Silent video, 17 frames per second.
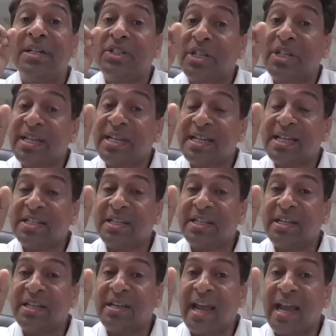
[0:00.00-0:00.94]

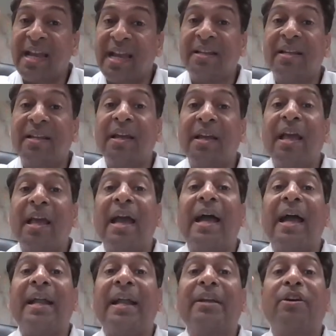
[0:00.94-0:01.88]
GST rate,
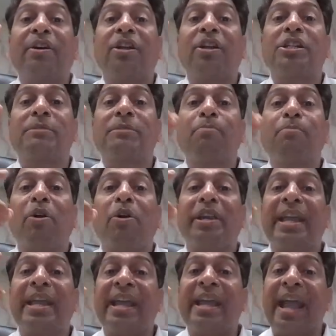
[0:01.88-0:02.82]
and
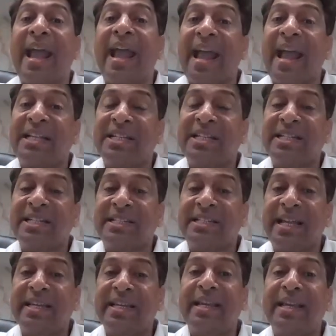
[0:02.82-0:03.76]
corresponding
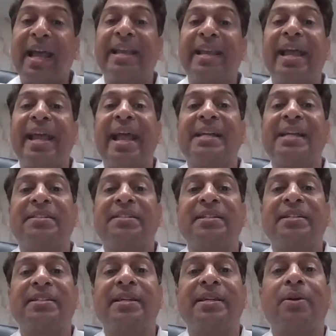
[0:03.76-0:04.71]
HSN and
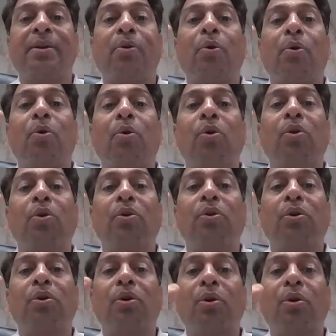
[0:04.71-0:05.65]
SSC code
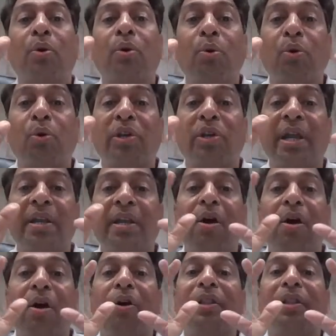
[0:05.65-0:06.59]
quoted
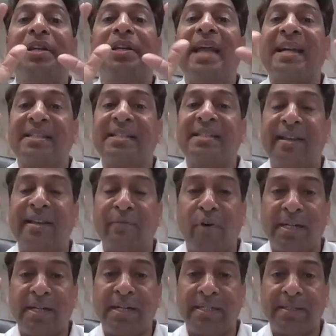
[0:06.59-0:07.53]
on the tax
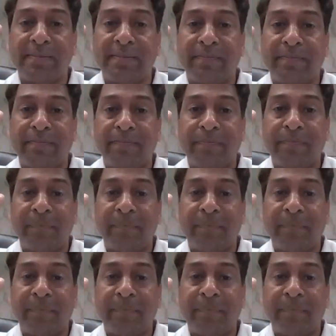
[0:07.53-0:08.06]
invoice.